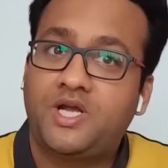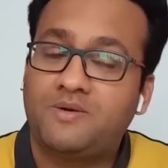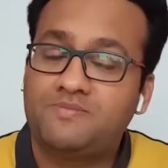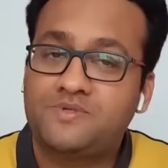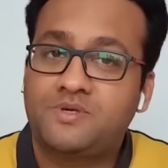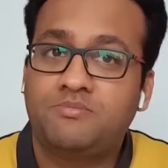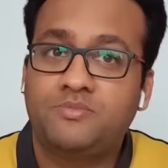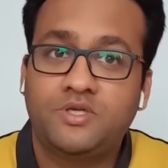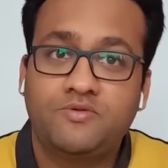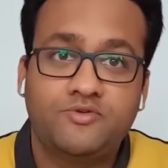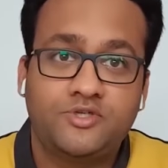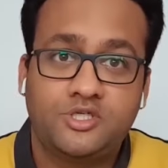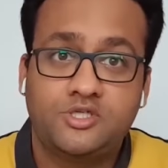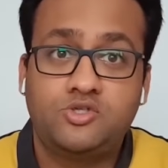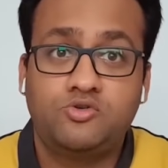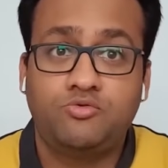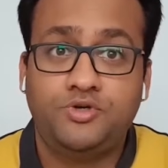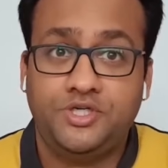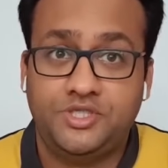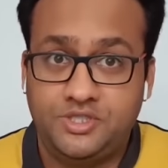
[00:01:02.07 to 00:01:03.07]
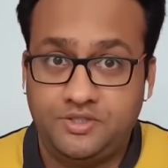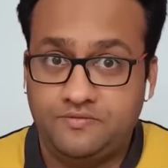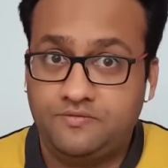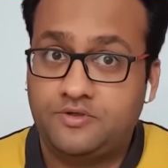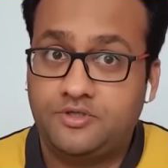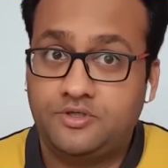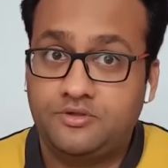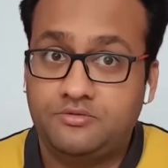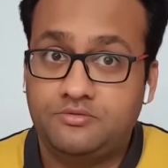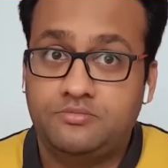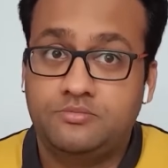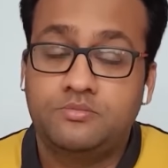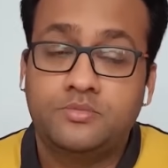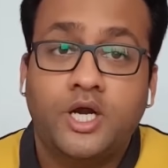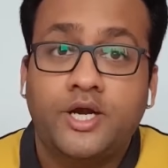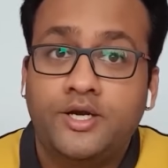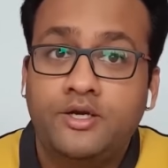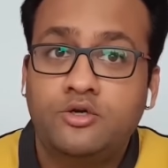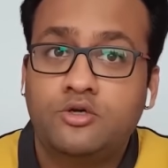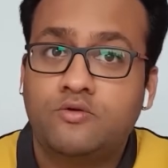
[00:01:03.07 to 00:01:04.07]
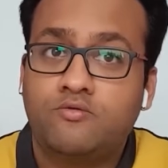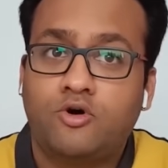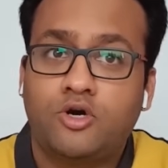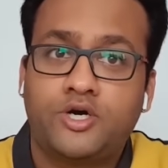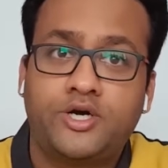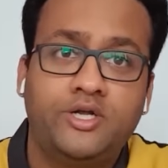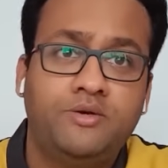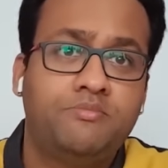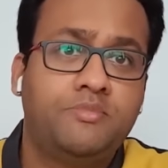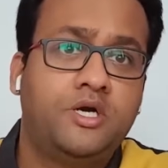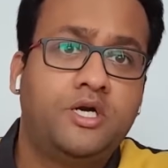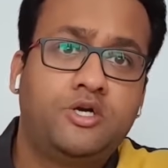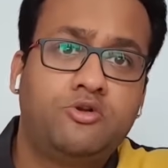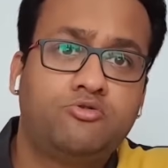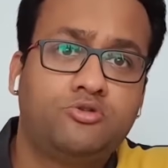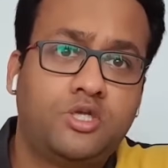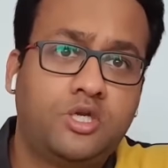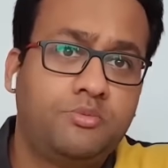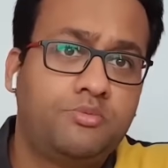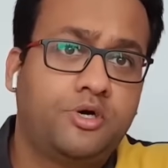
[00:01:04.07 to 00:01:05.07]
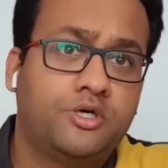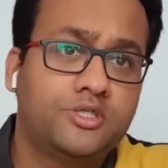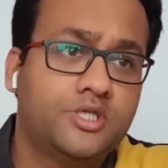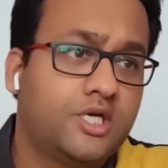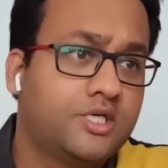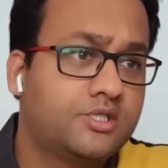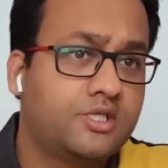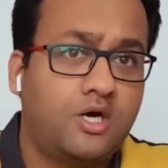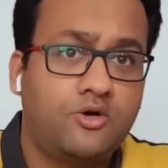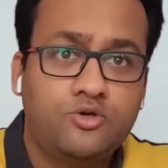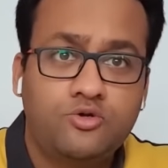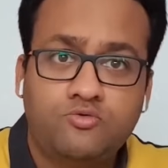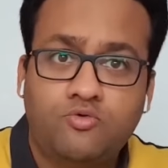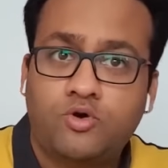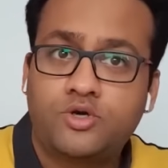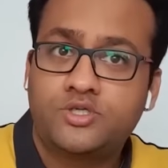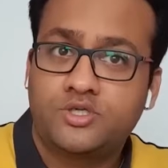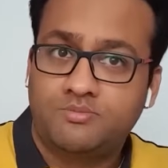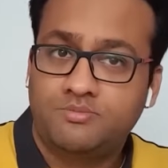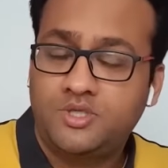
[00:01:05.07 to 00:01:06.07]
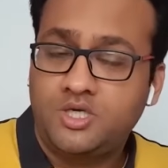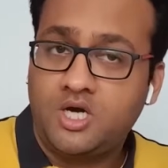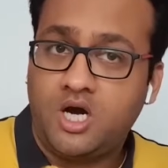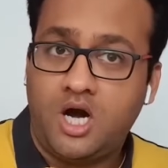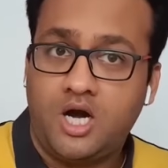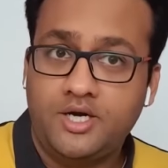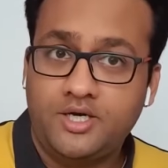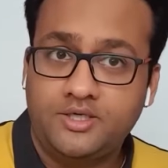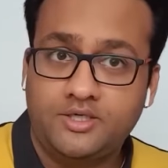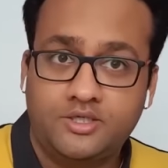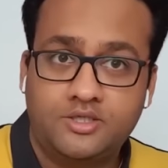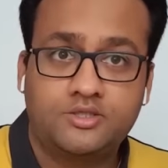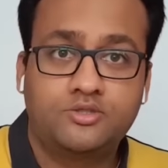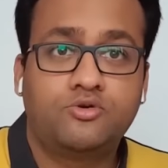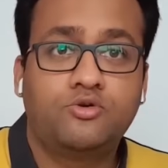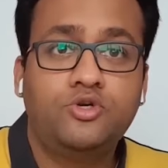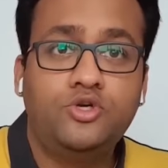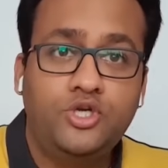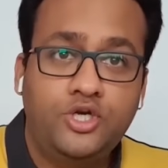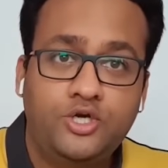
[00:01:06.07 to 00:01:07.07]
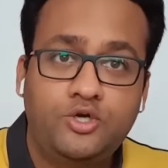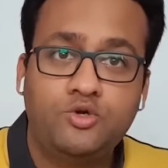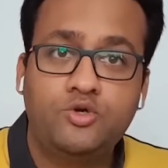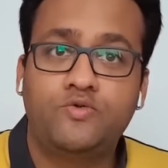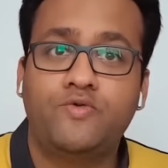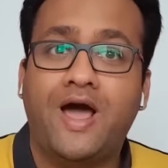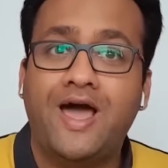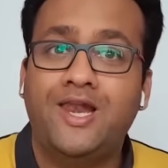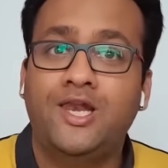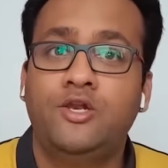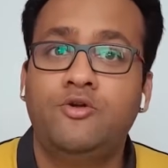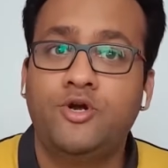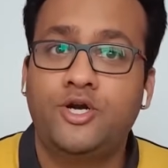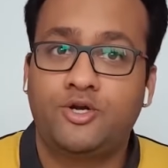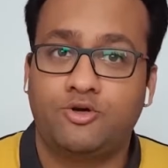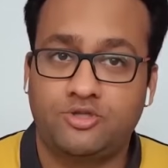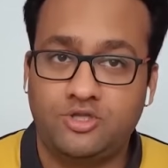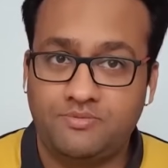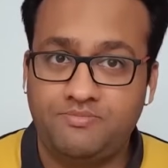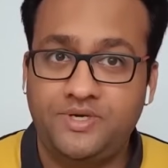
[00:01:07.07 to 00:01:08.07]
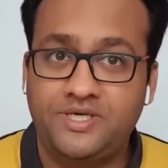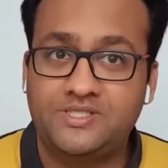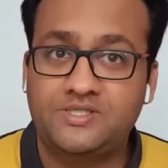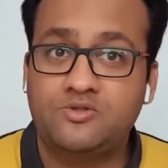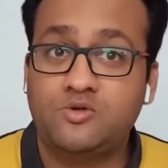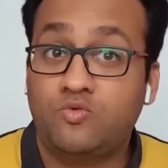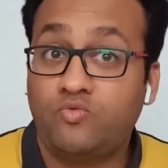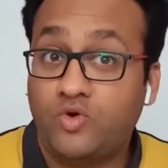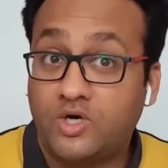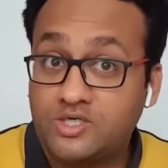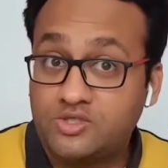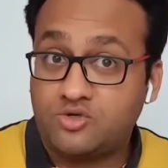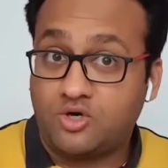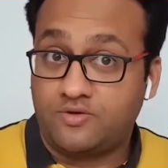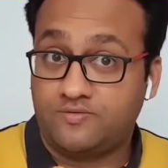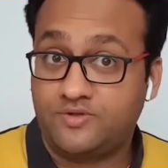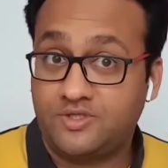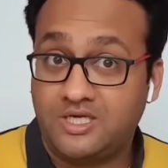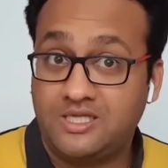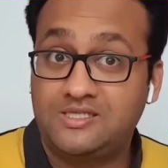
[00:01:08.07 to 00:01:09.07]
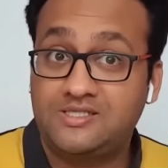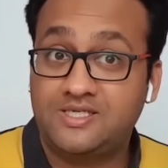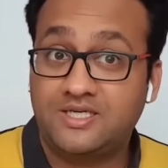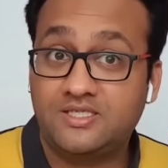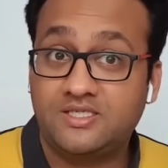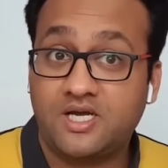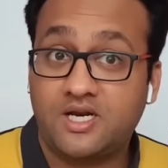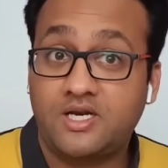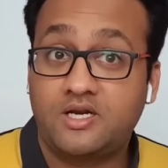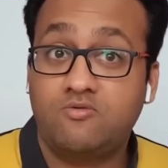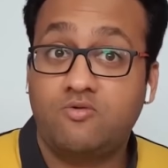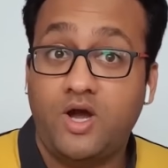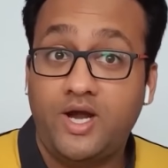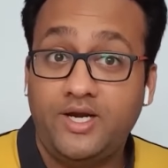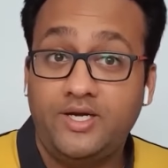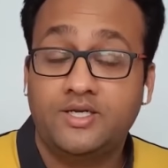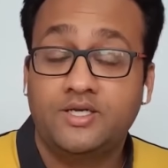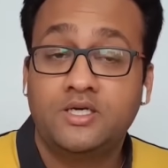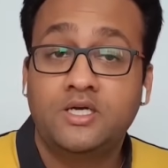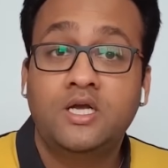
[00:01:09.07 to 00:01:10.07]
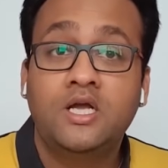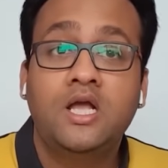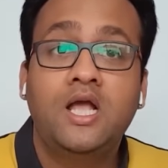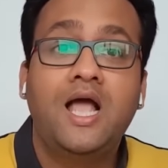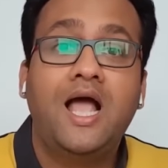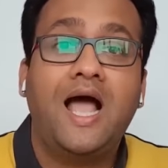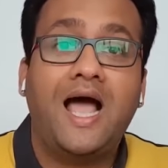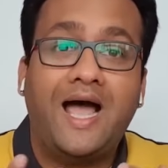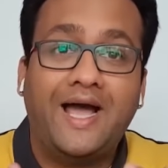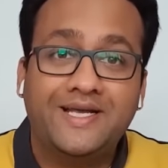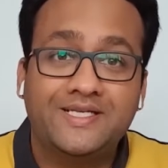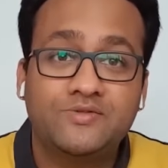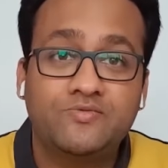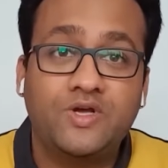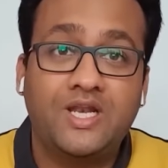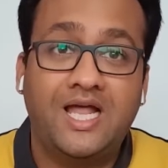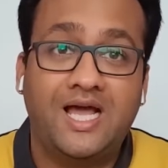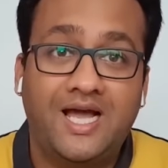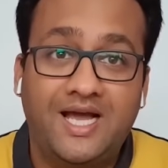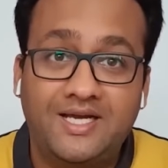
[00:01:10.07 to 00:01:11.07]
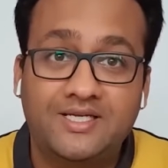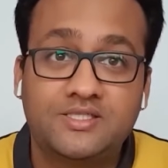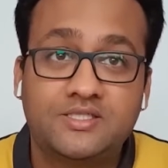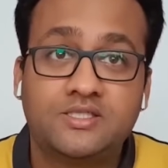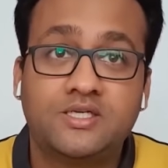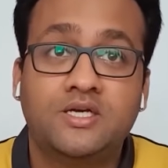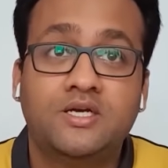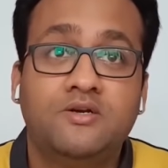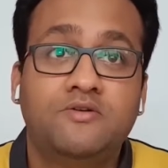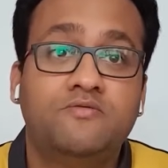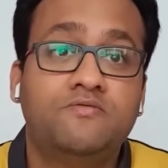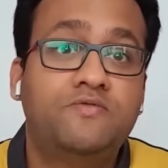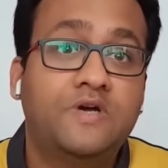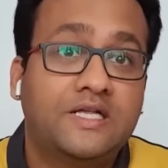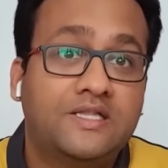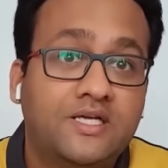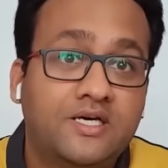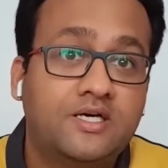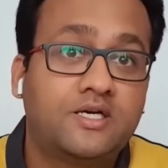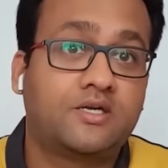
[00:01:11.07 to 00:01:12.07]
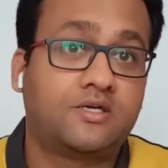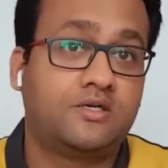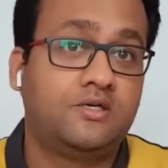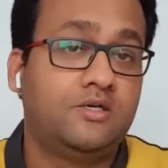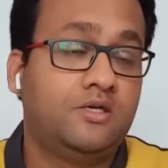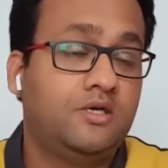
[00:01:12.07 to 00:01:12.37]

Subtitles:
pick up something which is too easy for you, right? You have already built 2-3 projects. Now you want something harder. So you need to evaluate on the basis of what sort of skill sets are required, as well as whether